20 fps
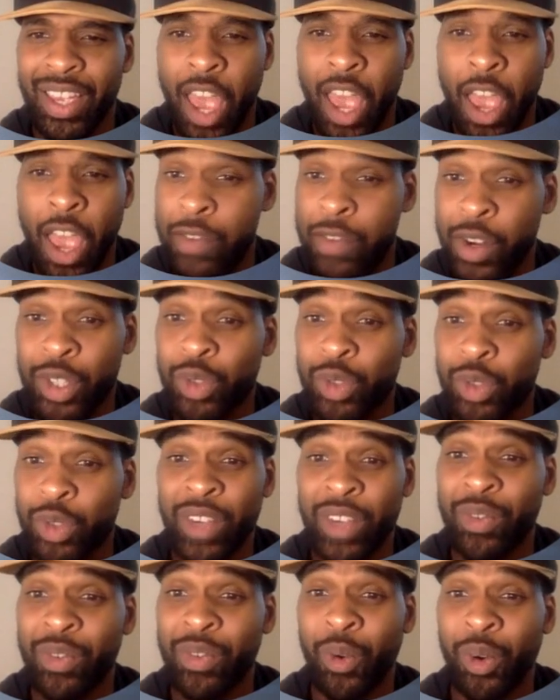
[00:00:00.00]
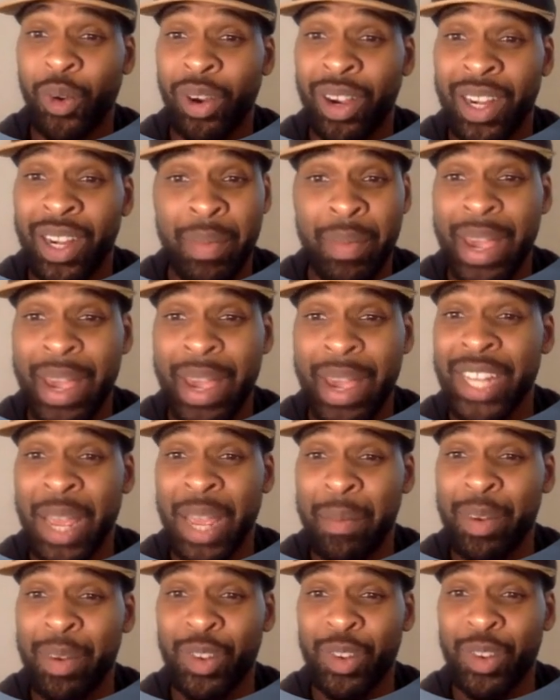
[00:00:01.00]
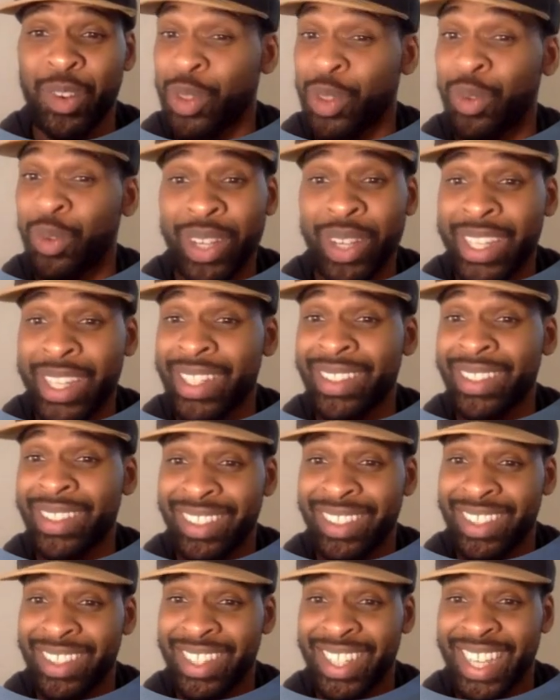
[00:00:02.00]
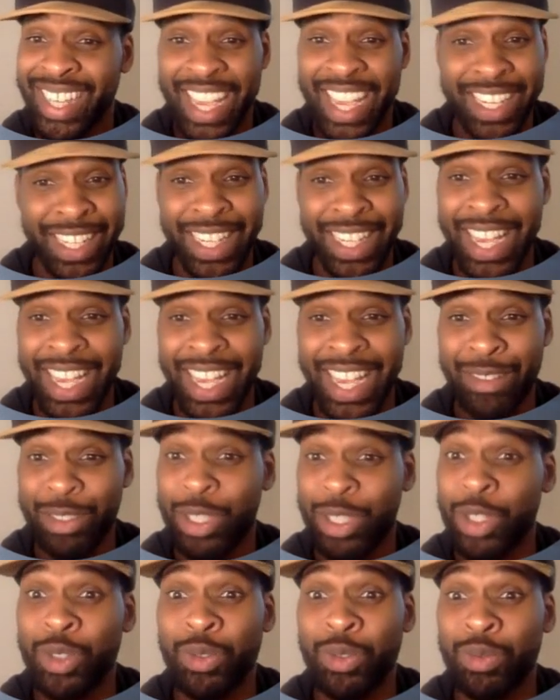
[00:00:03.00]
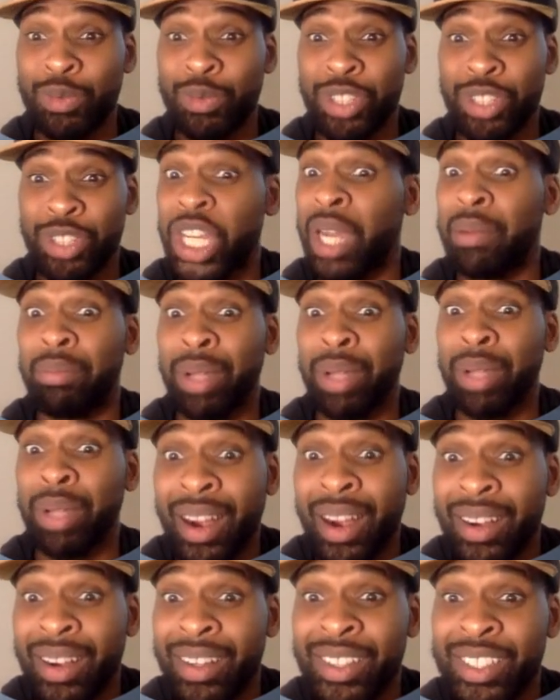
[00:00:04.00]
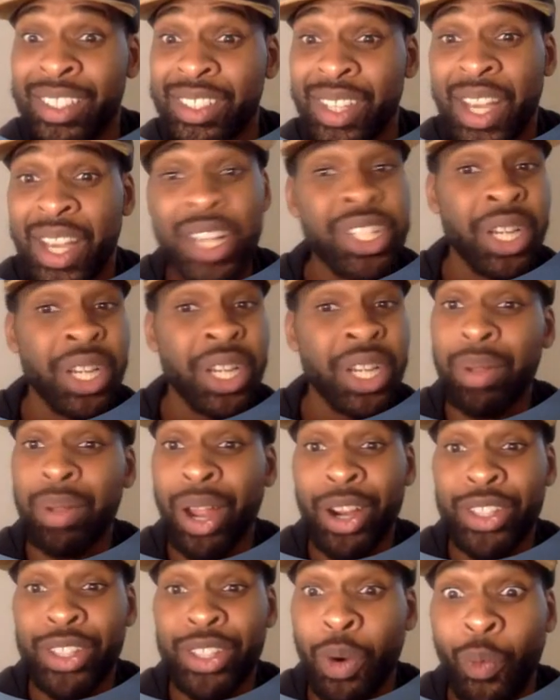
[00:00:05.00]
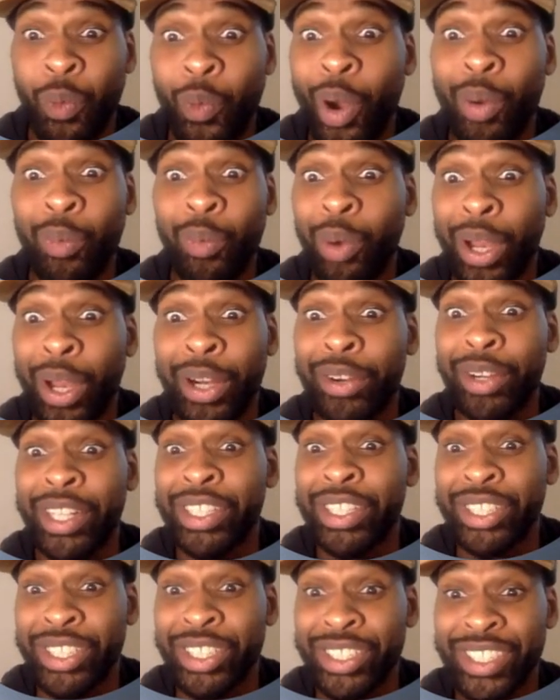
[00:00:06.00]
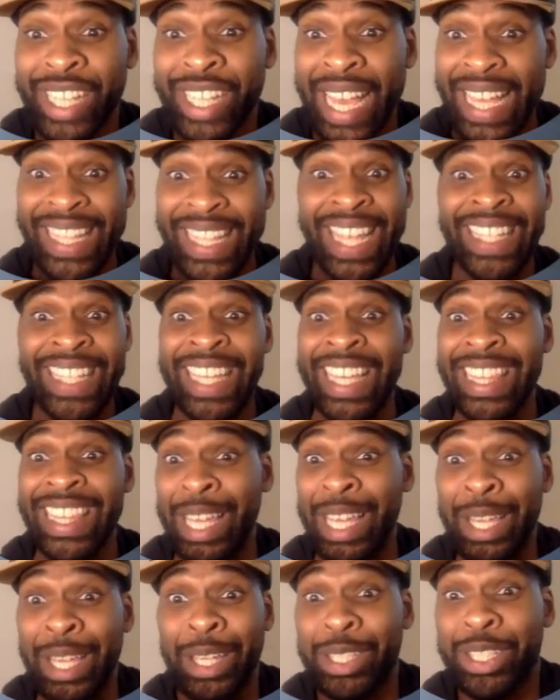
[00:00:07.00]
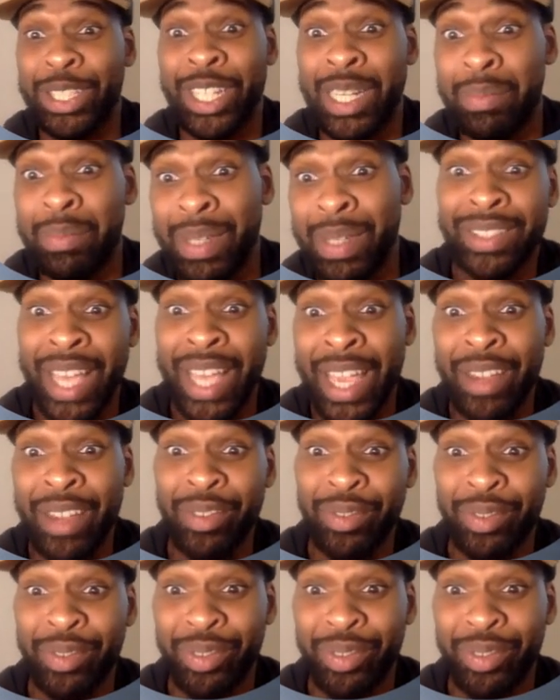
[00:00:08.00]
if you're swinging for commander damage for the win, and they got 2 chump blockers are 1/1 creatures that they think is going to be safe.